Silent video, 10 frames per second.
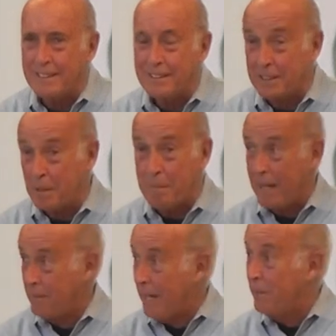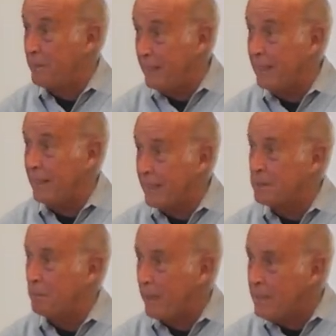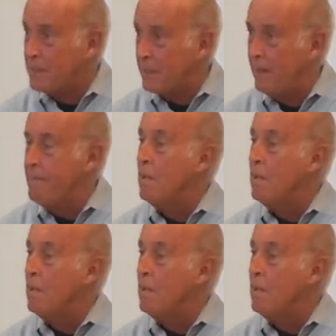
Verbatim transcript: It's just a matter now of getting an explanation.